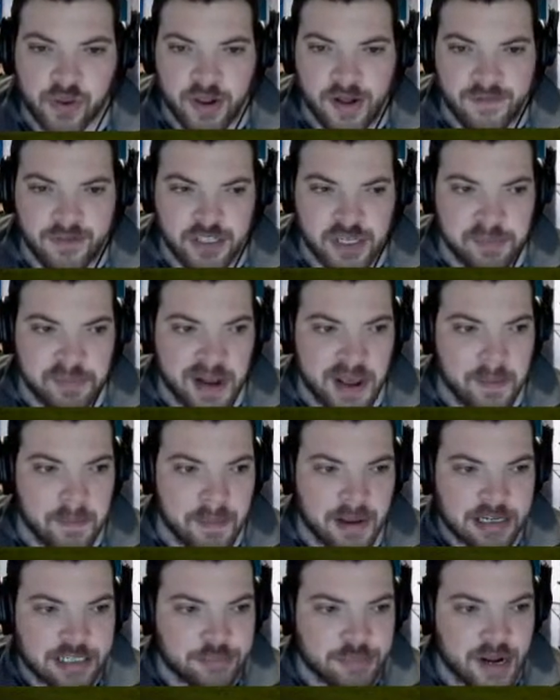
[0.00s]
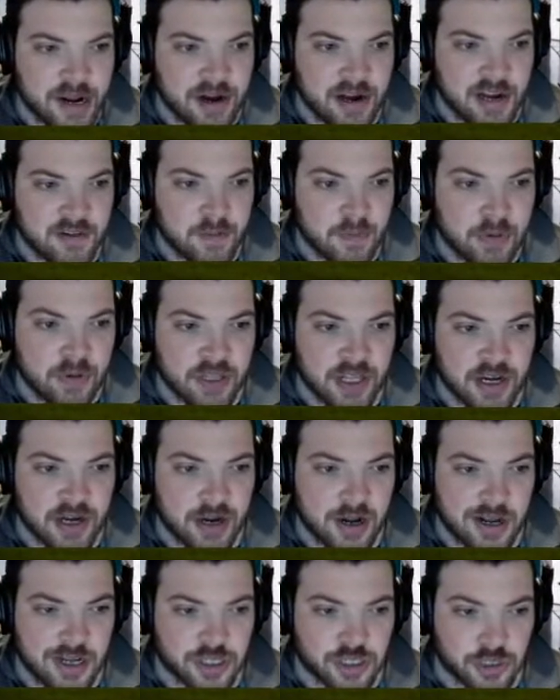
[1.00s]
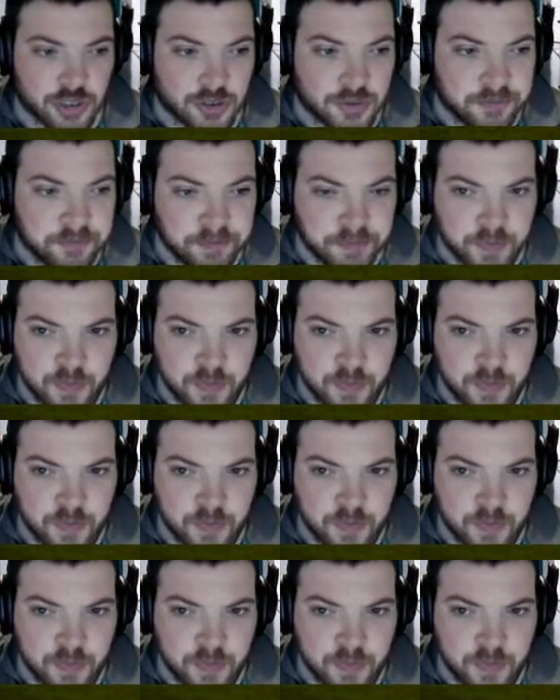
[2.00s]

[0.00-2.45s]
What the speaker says: obviously playing much better at Liverpool than at Arsenal.